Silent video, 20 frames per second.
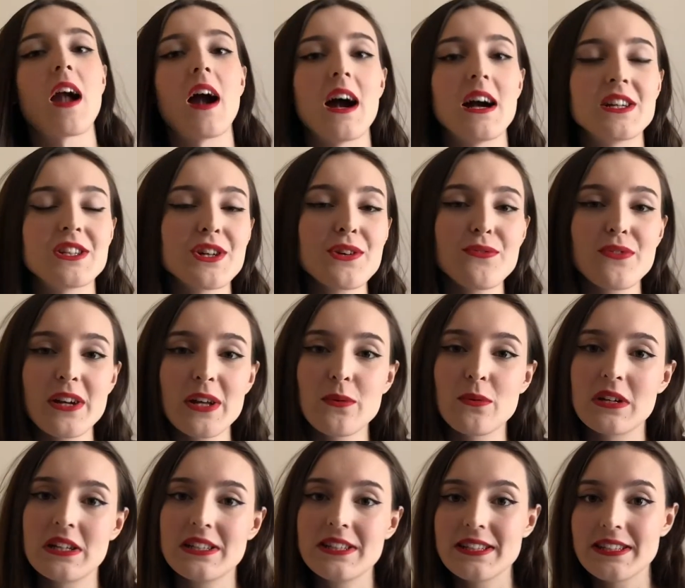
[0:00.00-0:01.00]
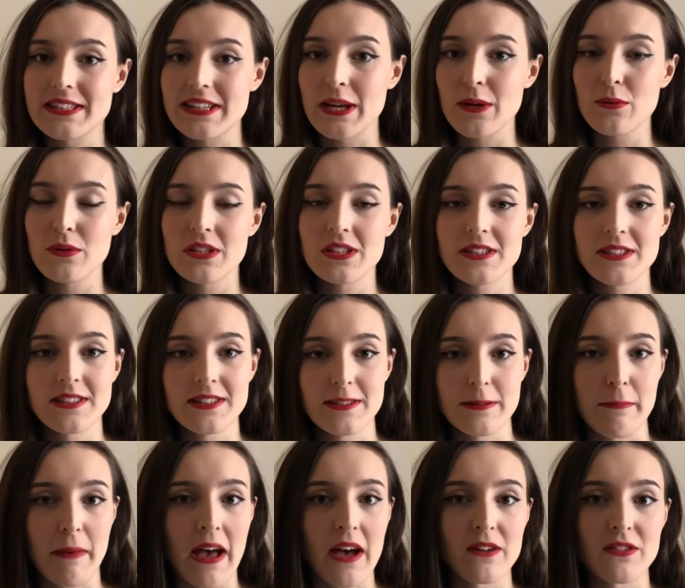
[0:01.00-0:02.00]
I don't really want to say what this is
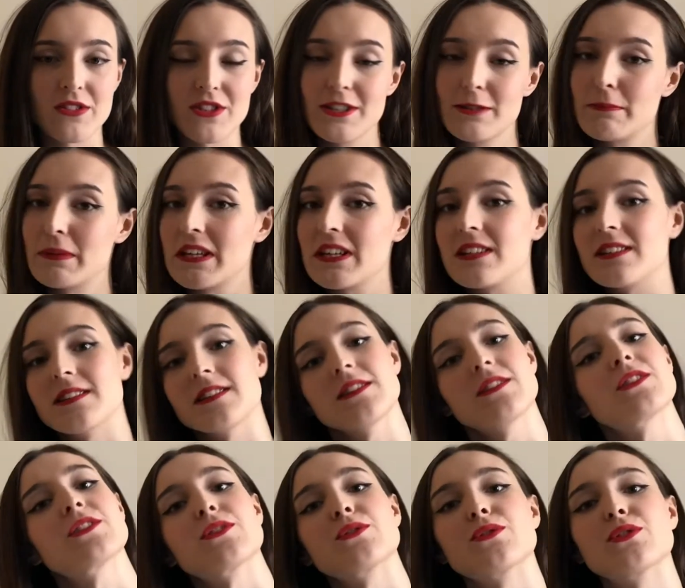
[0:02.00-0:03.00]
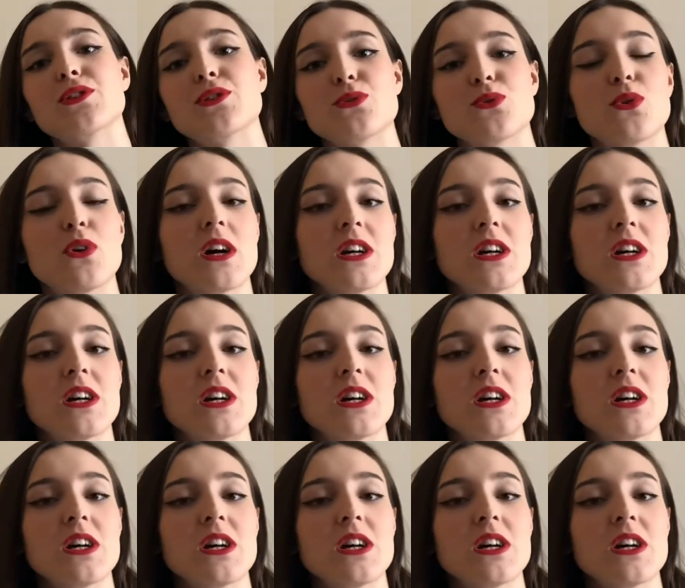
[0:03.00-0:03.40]
about just because it's so short.